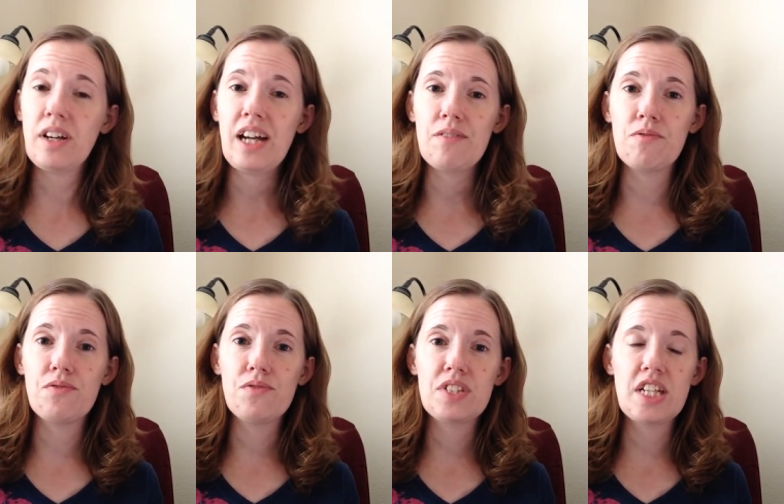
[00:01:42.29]
I have
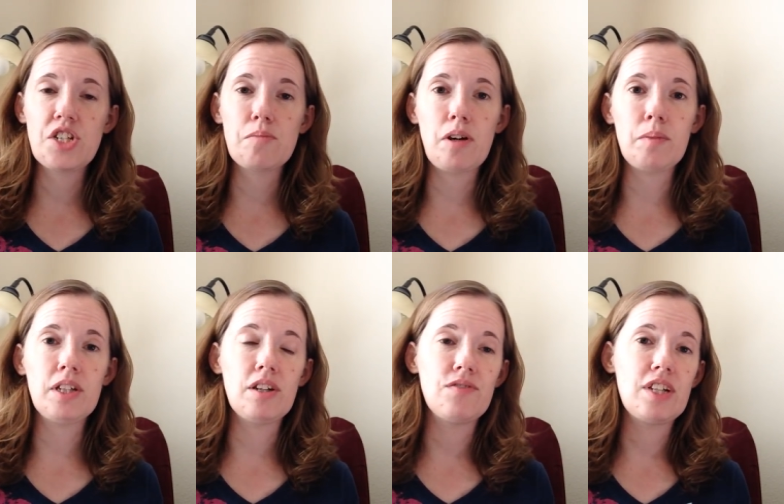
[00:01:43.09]
Stitchin'
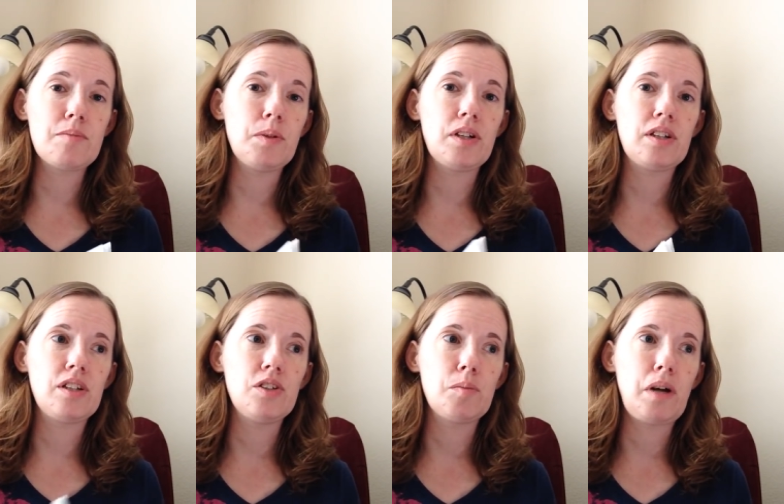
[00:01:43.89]
Mommy on Facebook.
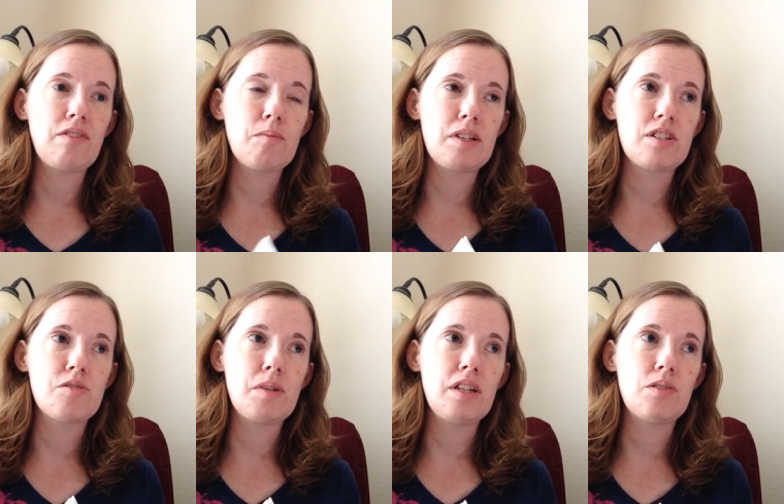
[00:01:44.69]
You could private
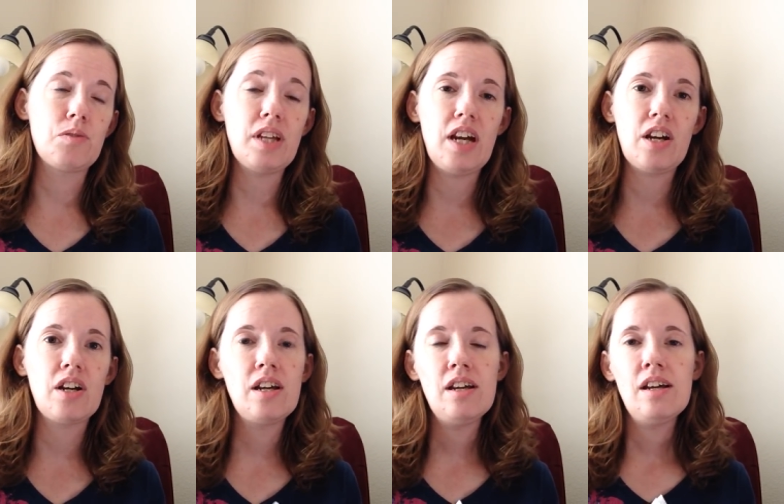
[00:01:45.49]
message me through
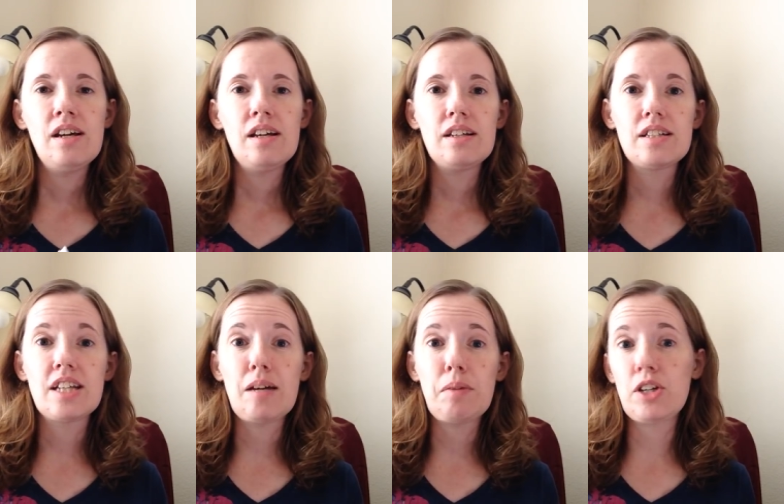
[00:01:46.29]
there to
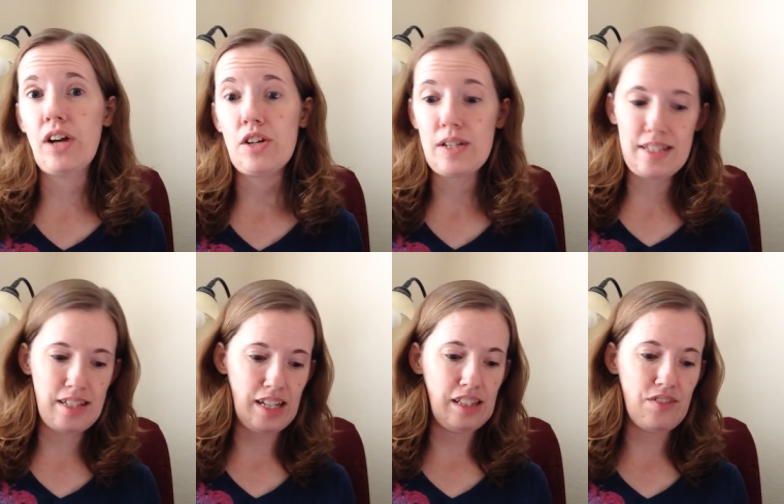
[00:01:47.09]
get me your address.
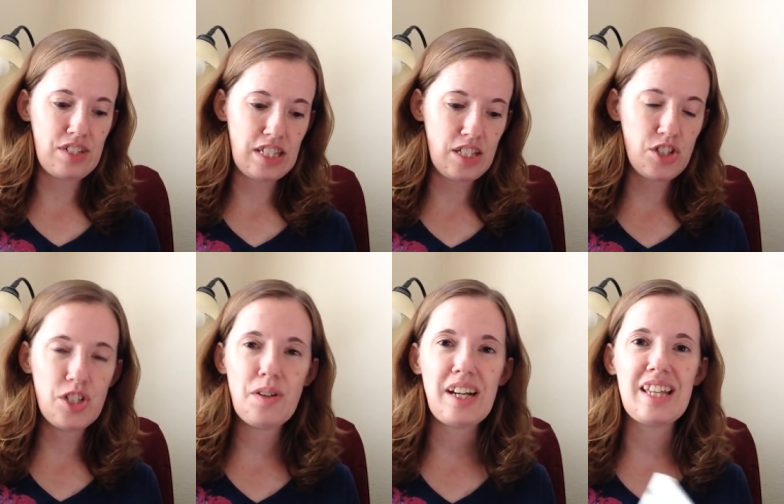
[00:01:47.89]
I'd love to send this to
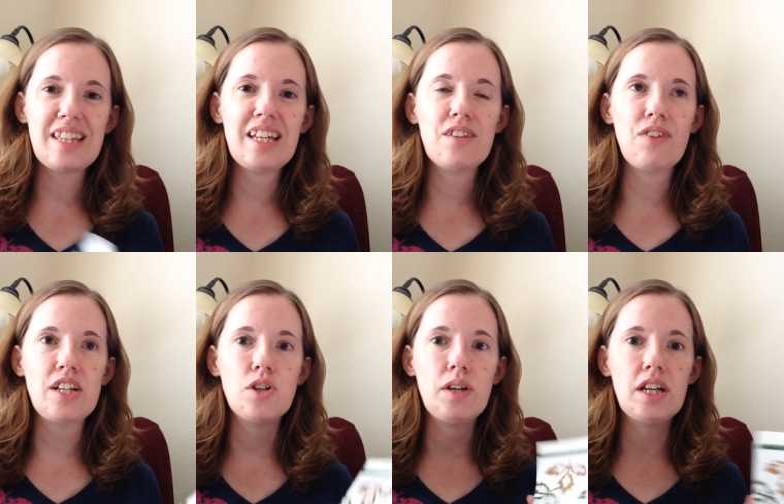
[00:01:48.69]
you. And I think if I
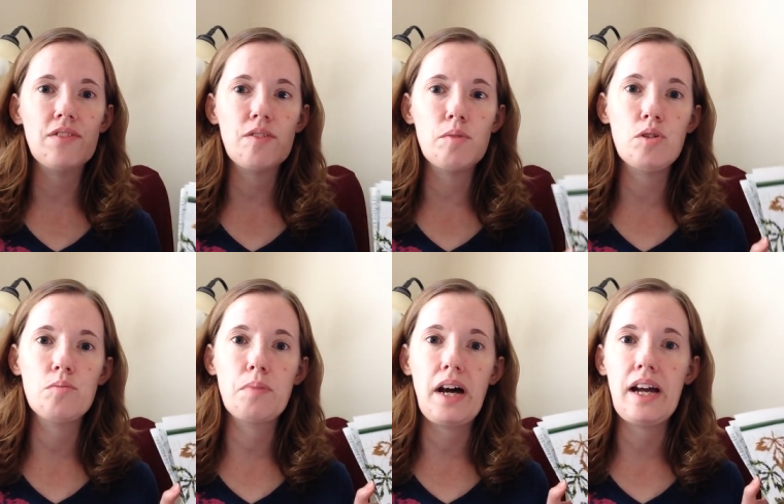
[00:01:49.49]
don't hear from you
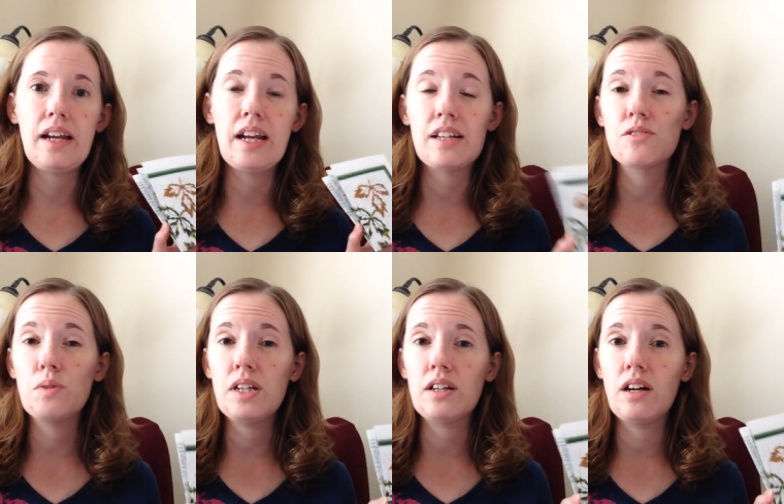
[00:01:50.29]
by next
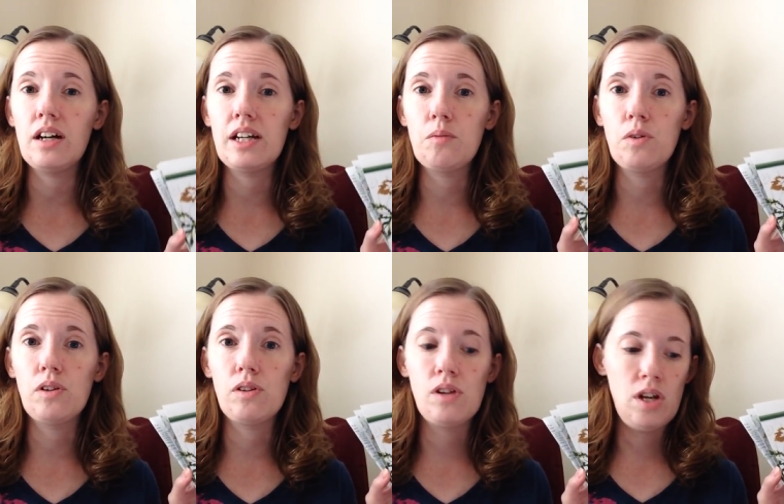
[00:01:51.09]
week, I
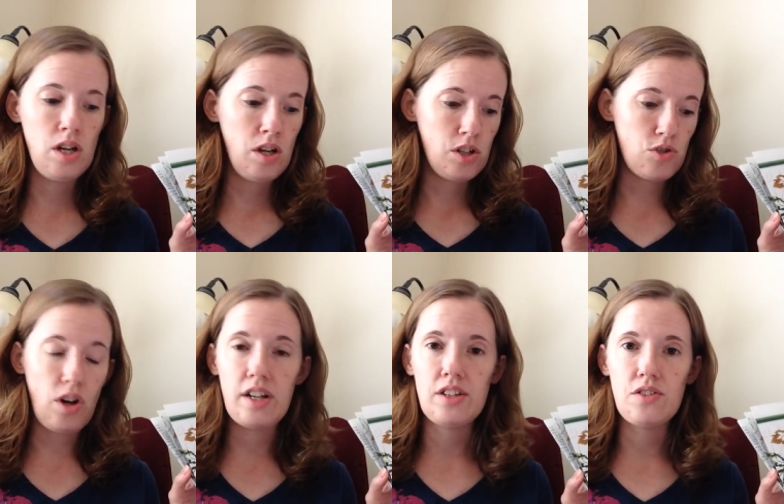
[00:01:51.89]
will
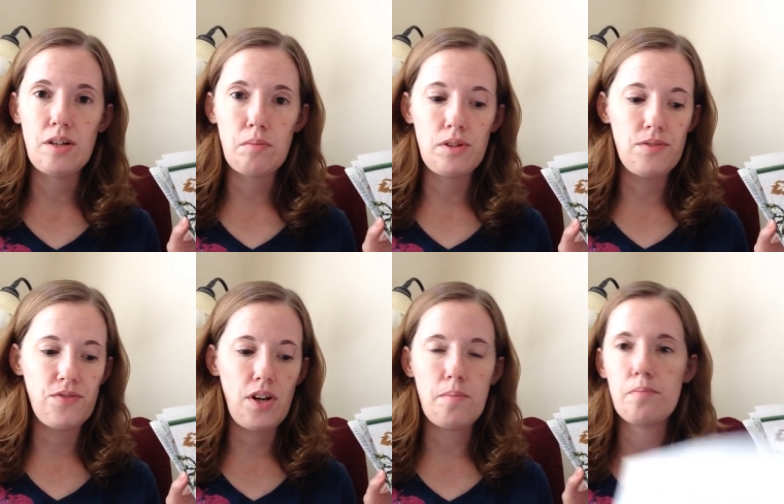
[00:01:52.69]
draw another number
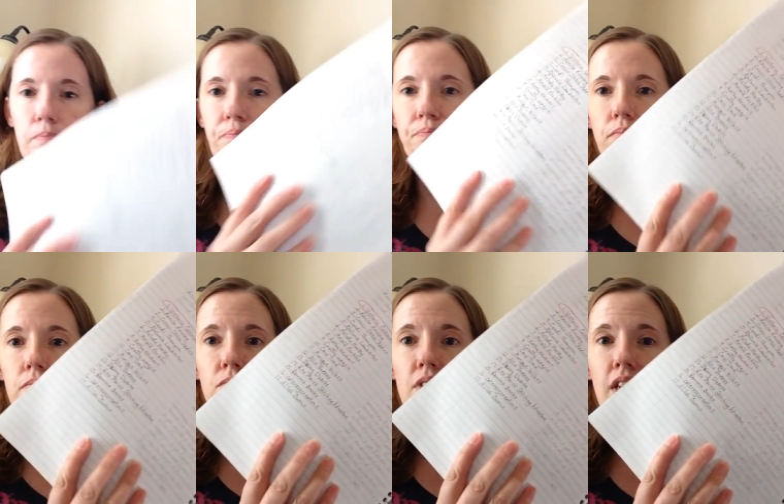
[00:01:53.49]
from
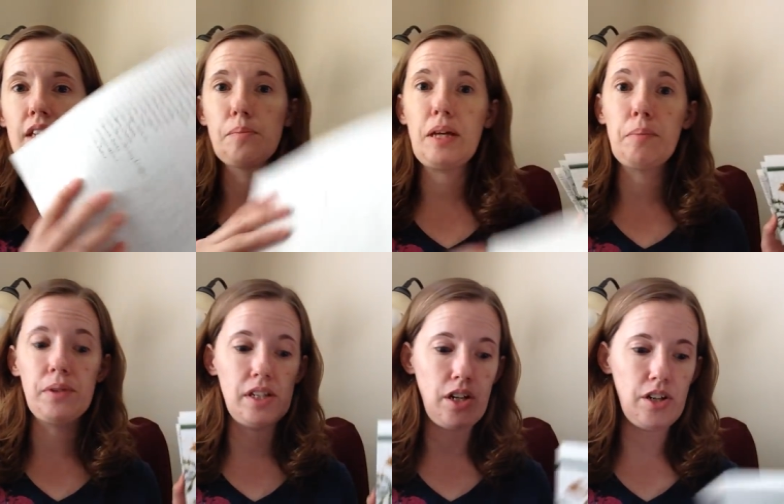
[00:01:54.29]
the
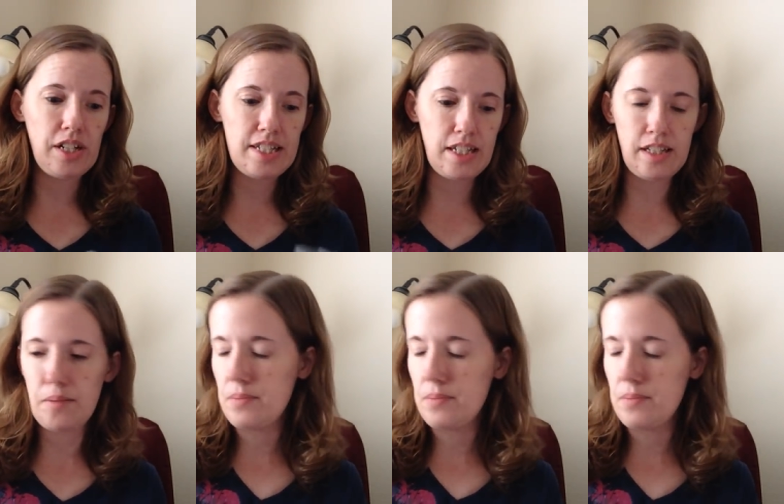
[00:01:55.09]
people that already signed up.